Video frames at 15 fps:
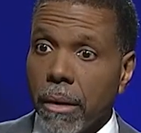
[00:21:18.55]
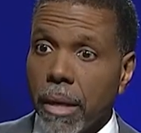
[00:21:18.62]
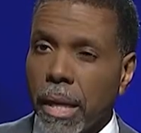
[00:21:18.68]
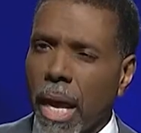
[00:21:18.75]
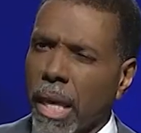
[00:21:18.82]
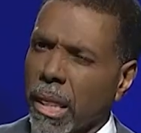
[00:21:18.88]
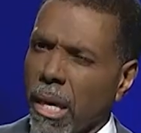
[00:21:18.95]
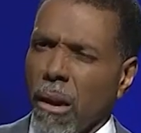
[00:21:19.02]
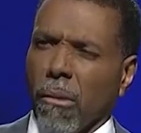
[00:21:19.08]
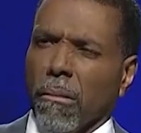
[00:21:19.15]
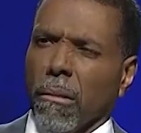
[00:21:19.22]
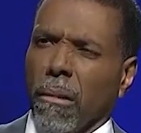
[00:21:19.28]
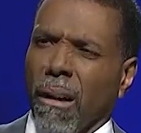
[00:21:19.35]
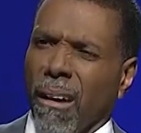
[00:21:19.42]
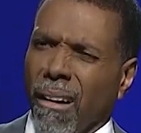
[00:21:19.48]
And I thought,
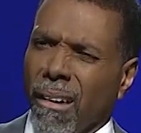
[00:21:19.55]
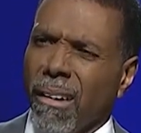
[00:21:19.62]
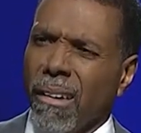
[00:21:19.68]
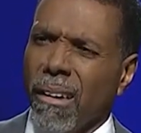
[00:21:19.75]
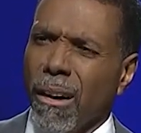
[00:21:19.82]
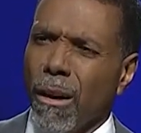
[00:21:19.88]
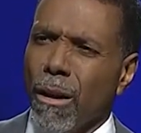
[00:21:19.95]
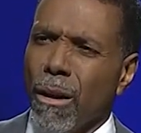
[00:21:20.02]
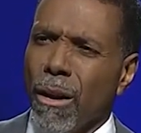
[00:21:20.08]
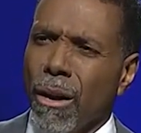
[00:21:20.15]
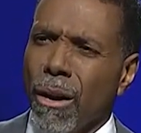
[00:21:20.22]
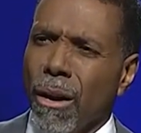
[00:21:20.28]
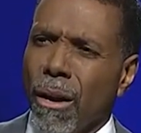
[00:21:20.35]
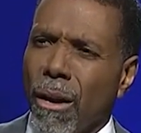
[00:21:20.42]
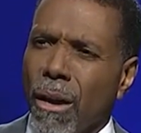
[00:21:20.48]
huh?
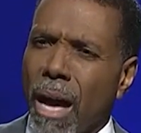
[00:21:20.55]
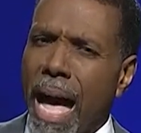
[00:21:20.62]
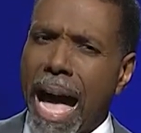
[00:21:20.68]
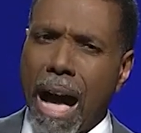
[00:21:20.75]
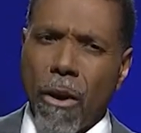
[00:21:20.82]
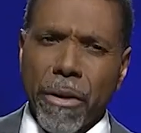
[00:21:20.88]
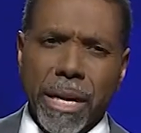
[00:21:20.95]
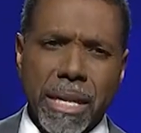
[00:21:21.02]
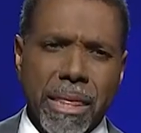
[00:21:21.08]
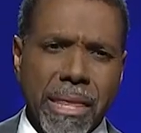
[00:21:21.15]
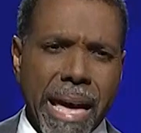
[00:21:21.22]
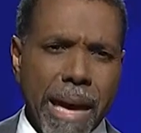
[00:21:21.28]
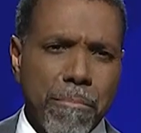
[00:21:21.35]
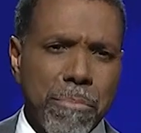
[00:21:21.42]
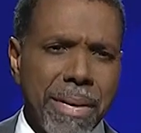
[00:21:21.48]
How can
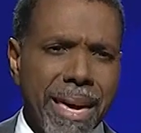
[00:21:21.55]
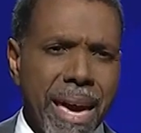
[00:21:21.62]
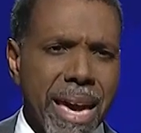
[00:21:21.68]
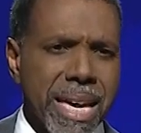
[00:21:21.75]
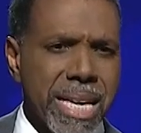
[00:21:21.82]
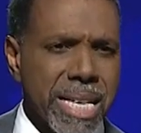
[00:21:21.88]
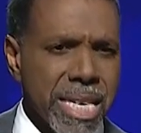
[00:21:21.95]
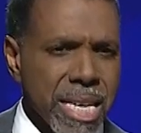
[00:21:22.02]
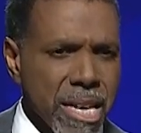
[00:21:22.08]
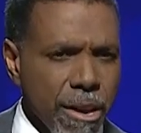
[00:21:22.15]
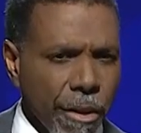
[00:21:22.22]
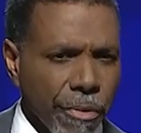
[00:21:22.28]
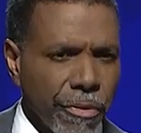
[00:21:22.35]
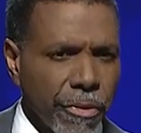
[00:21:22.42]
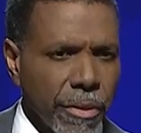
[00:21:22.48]
that be a
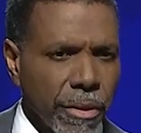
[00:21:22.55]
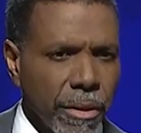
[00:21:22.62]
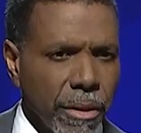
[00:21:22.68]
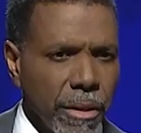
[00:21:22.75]
gift?